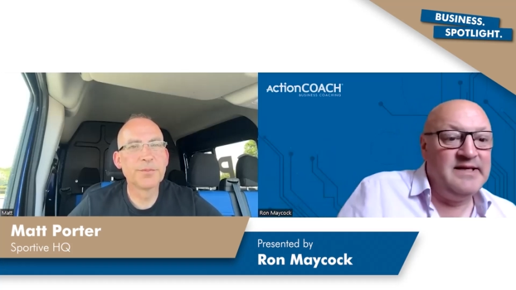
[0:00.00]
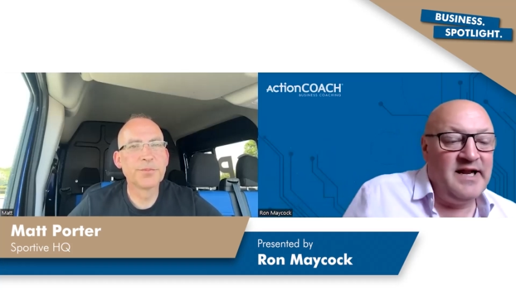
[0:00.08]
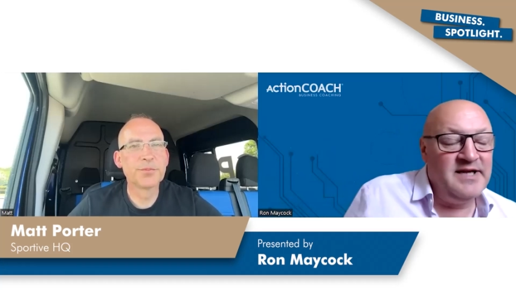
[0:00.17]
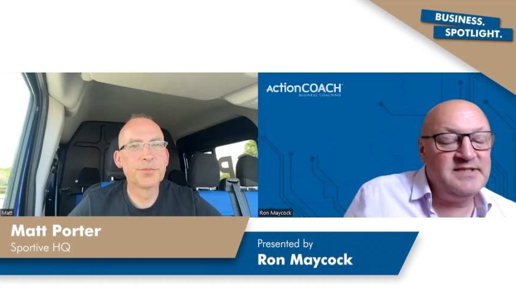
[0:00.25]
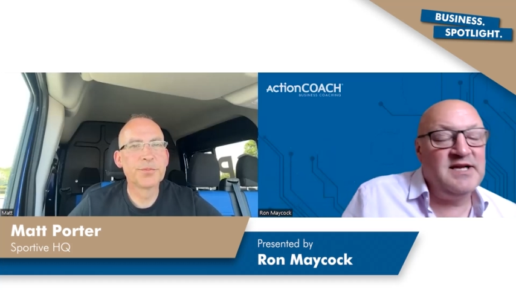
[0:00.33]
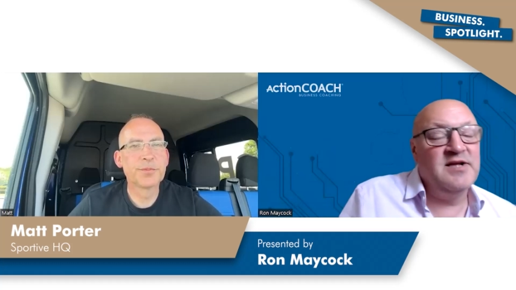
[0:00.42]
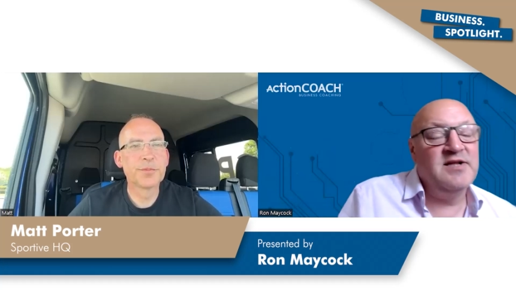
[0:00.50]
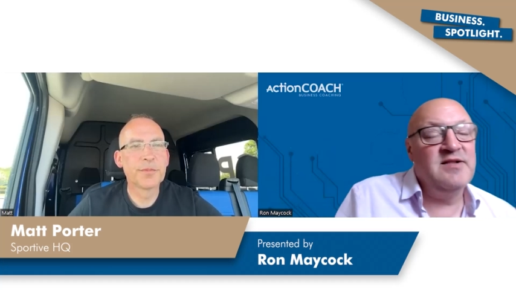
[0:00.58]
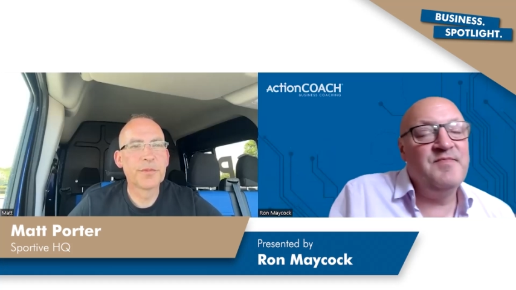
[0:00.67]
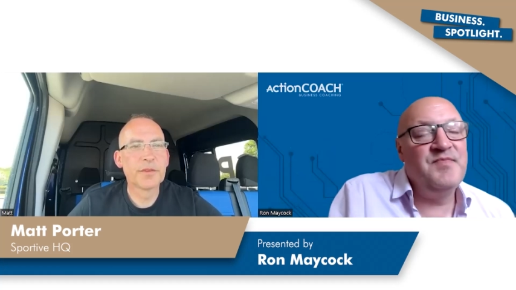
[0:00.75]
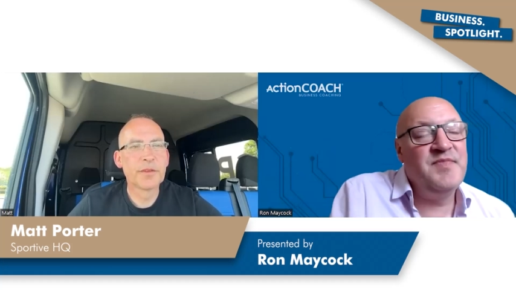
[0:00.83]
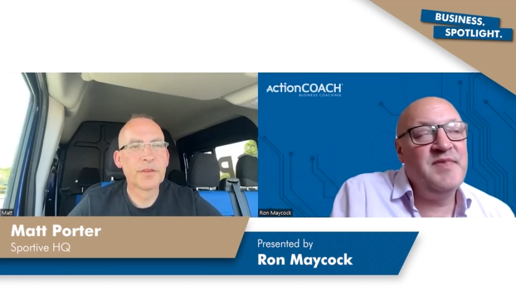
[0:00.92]
Speaker 1: you know, so
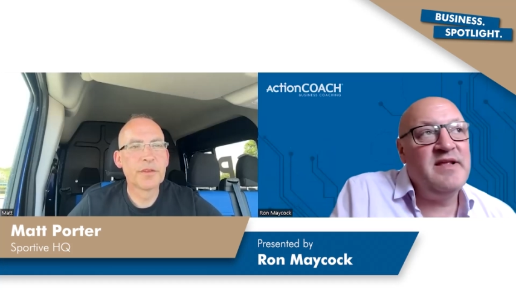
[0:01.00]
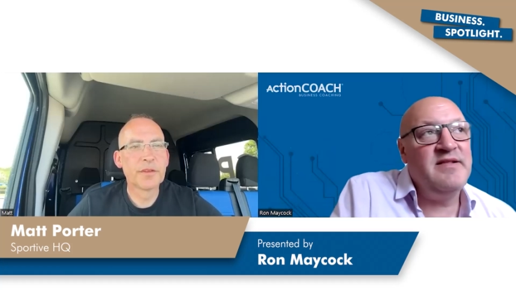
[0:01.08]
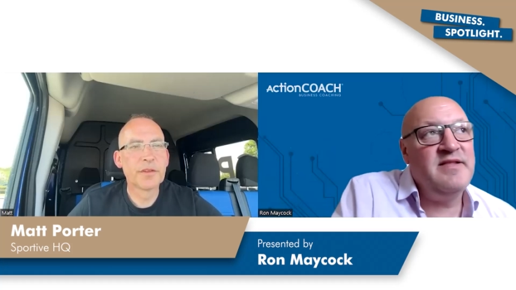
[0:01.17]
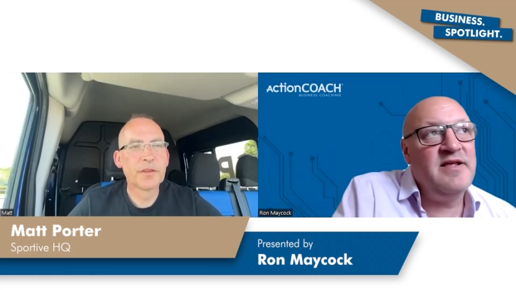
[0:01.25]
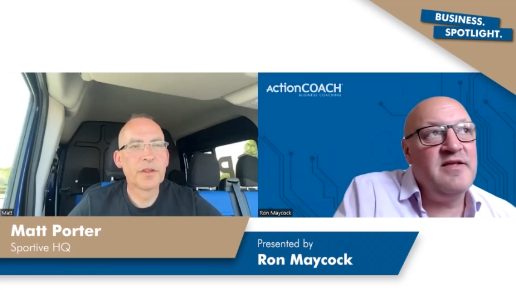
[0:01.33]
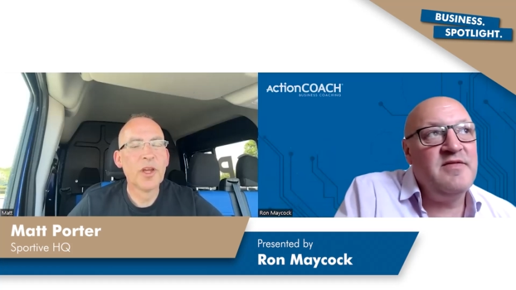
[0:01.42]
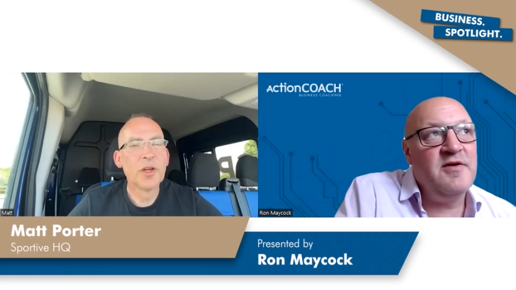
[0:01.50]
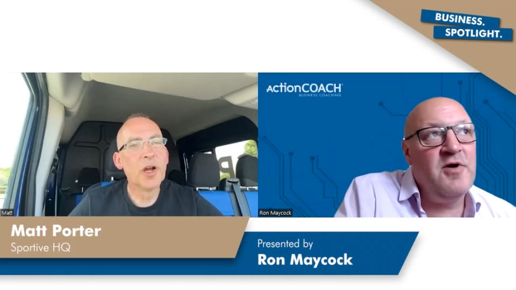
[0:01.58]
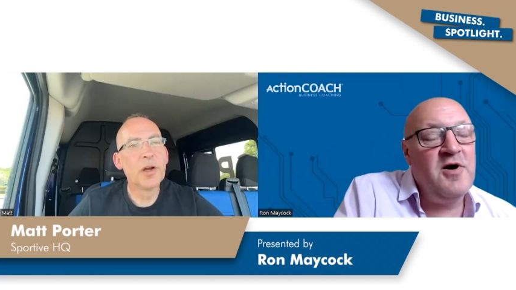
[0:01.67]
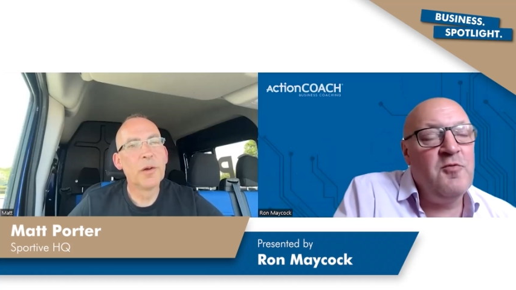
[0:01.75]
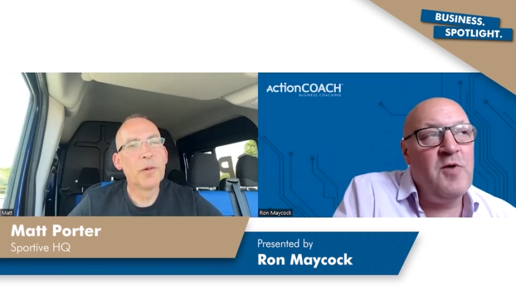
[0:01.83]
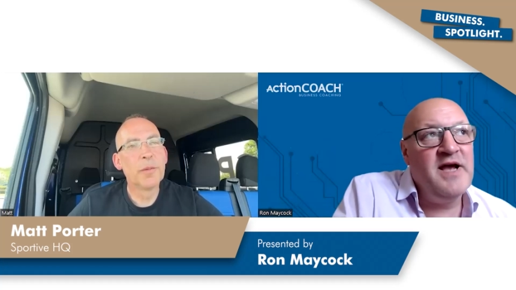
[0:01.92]
the, the, there
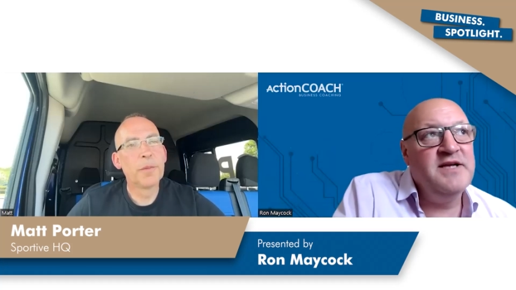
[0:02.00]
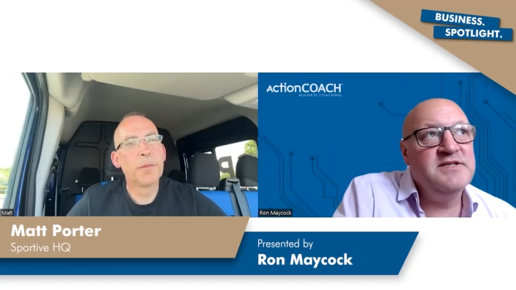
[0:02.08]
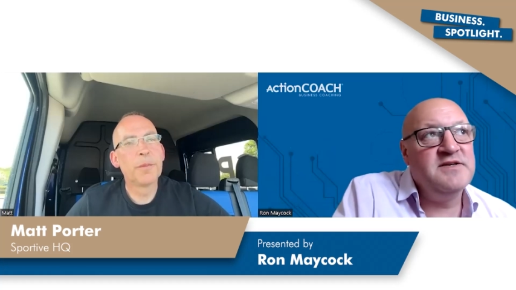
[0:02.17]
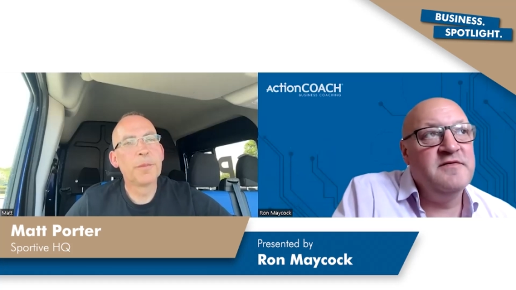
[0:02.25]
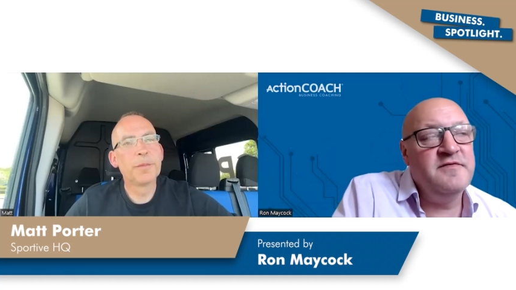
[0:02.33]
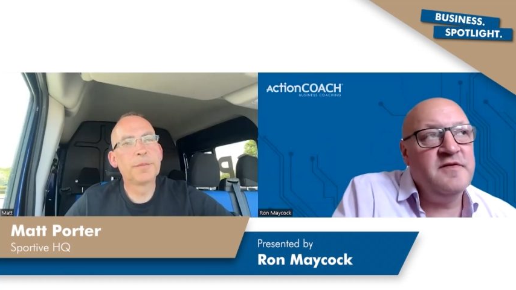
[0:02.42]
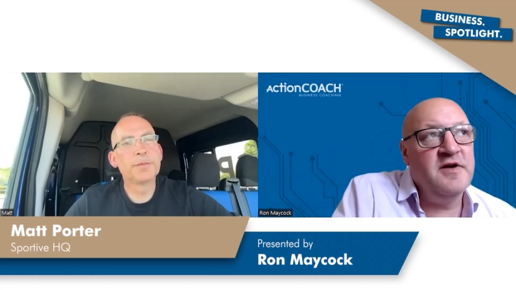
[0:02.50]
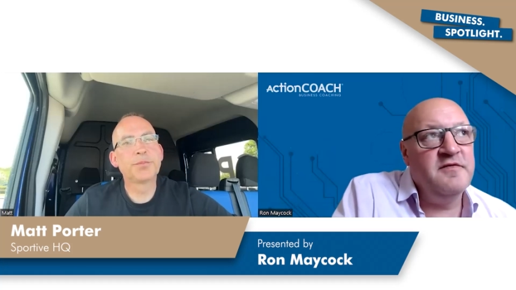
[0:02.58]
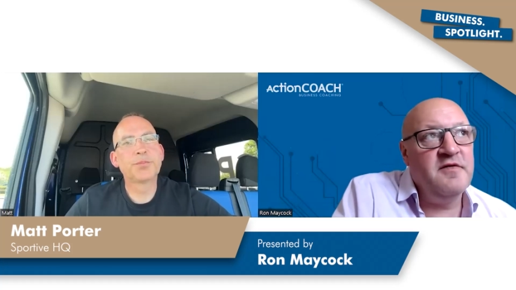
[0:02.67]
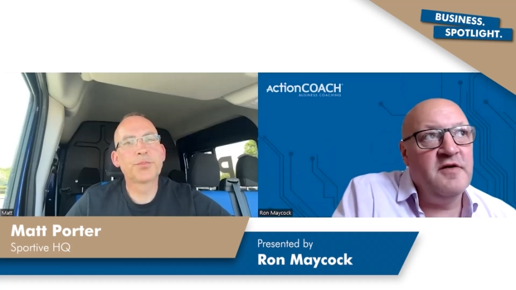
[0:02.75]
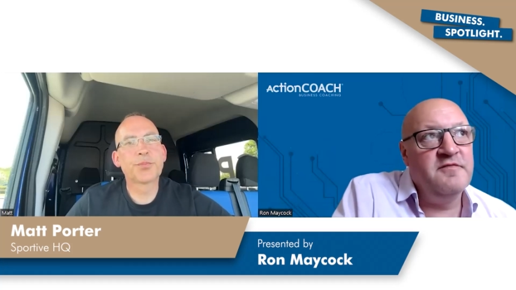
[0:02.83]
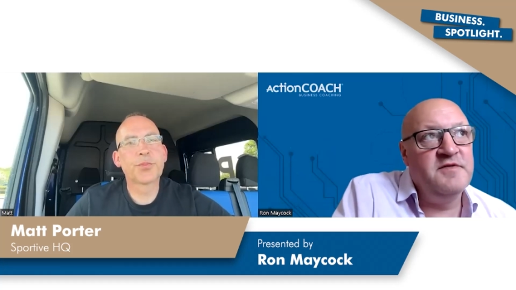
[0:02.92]
are ways of,
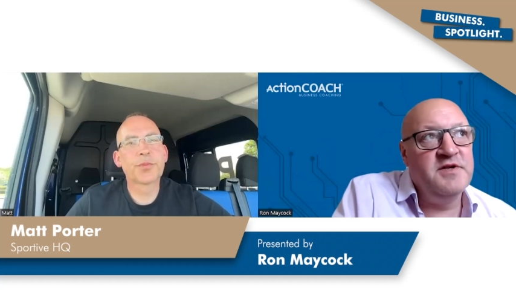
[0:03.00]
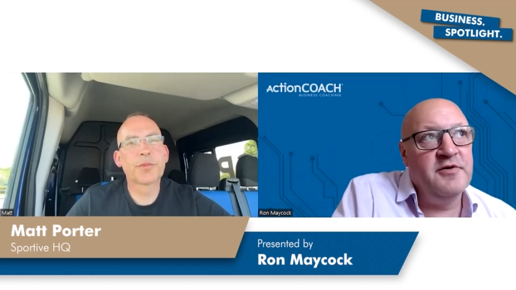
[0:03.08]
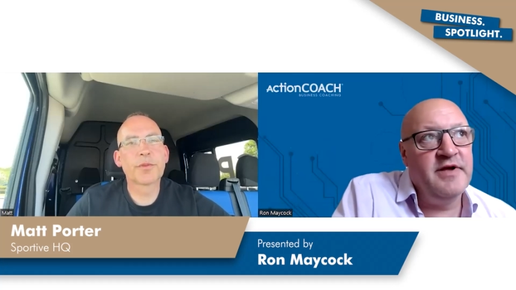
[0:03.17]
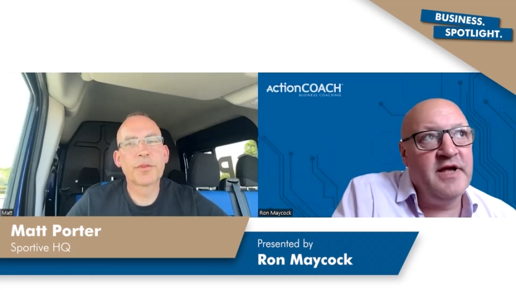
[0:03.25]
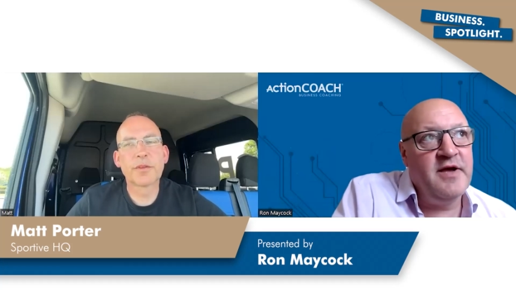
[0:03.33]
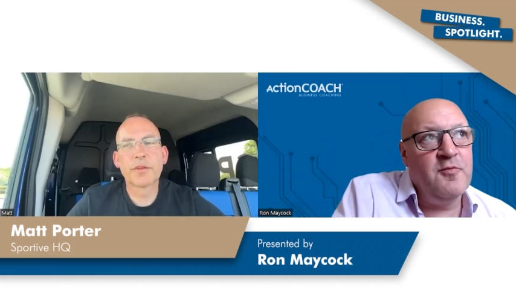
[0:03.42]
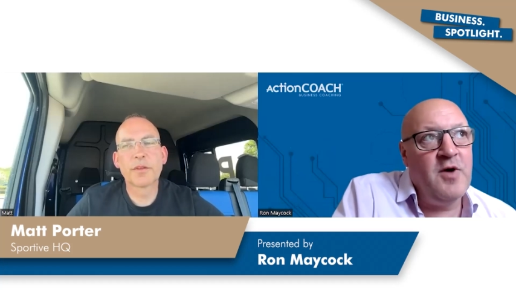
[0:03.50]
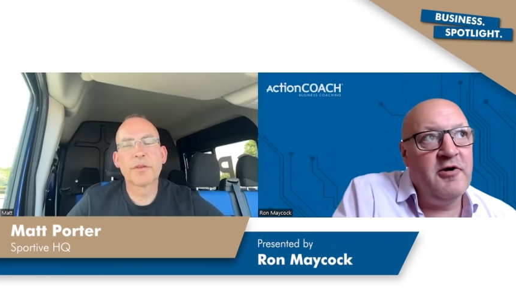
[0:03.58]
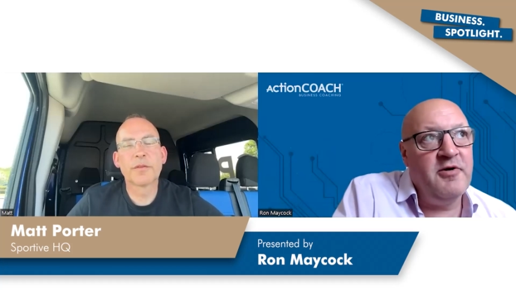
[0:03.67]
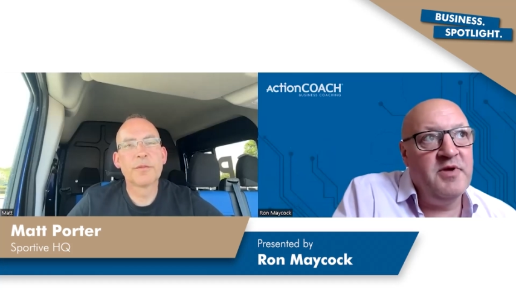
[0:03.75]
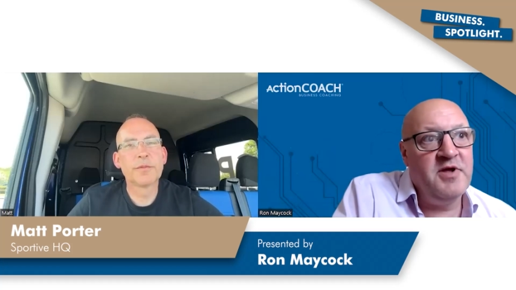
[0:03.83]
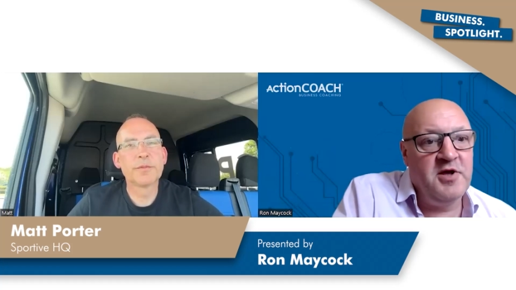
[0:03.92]
of of doing it where
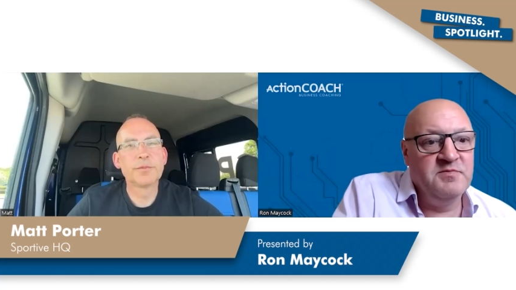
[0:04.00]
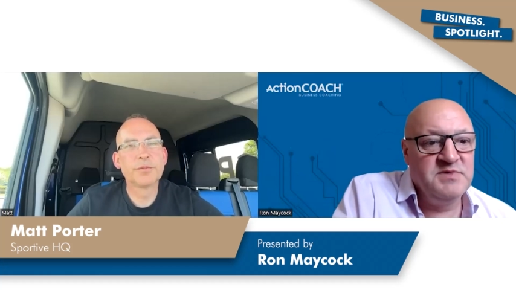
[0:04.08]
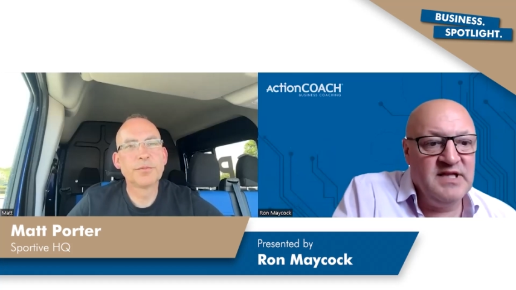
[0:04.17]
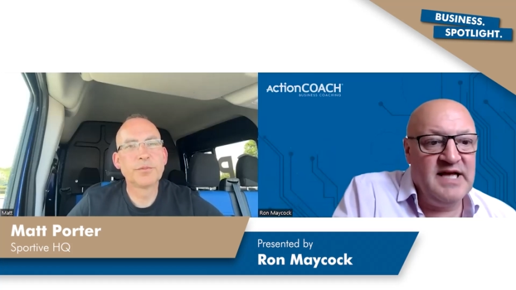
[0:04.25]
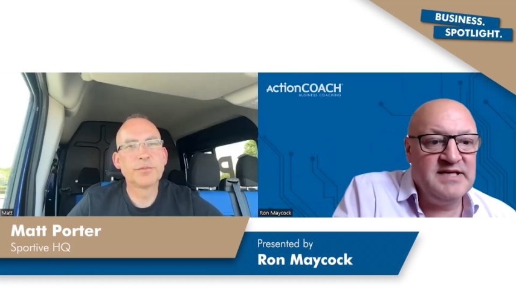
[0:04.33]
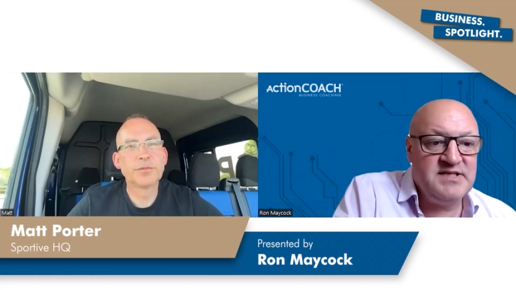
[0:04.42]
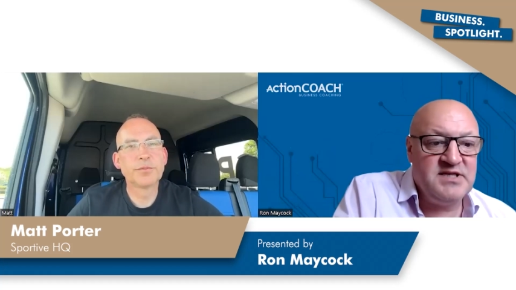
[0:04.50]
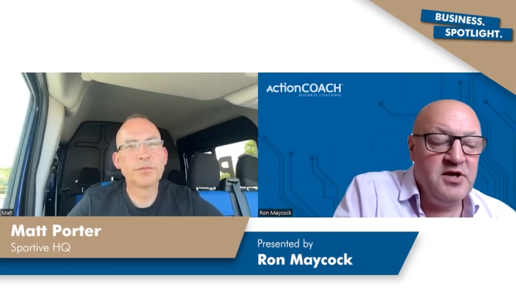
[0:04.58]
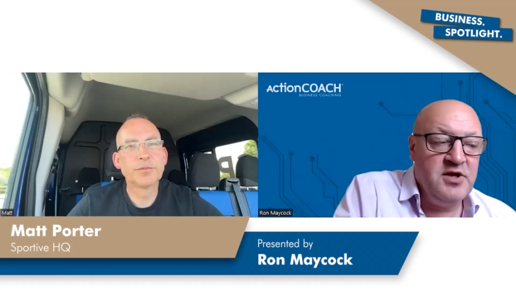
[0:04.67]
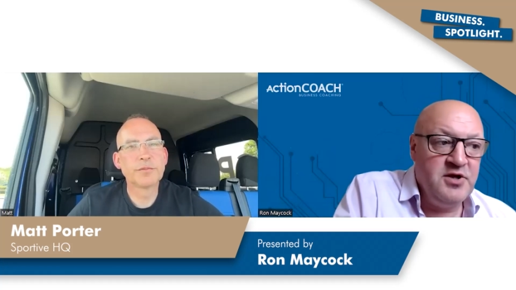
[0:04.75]
it becomes less